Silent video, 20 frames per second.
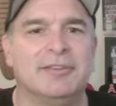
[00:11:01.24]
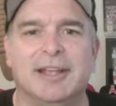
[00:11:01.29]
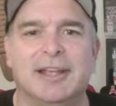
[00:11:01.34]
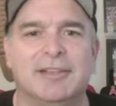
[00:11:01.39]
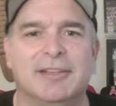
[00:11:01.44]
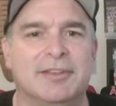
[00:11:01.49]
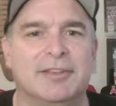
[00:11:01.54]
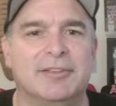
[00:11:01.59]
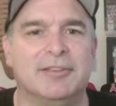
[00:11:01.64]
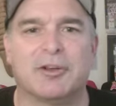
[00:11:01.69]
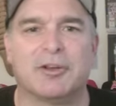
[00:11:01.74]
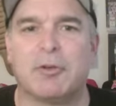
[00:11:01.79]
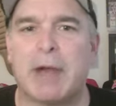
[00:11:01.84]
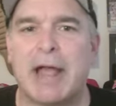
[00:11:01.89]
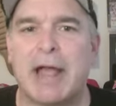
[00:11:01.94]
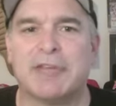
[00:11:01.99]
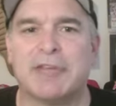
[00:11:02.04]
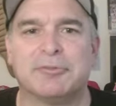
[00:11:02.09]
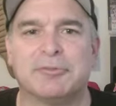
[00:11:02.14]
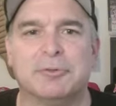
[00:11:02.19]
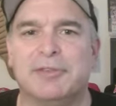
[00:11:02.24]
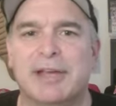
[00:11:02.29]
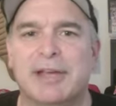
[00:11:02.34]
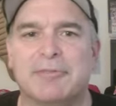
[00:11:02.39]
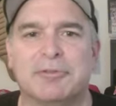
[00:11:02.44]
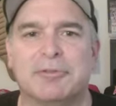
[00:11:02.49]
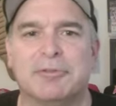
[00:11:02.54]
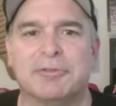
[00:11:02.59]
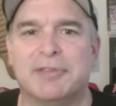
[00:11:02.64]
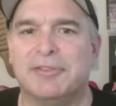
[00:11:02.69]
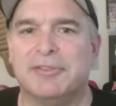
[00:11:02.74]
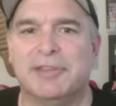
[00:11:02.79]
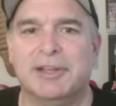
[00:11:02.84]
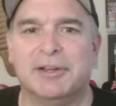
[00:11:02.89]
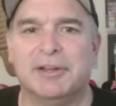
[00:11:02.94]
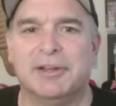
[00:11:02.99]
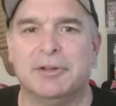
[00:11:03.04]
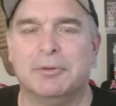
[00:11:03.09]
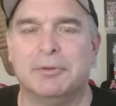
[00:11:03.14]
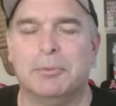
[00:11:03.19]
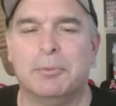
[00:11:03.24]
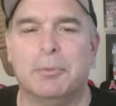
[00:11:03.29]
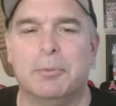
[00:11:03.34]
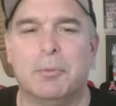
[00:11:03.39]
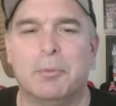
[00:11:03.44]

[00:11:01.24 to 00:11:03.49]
It's a grassroots effort, this deal.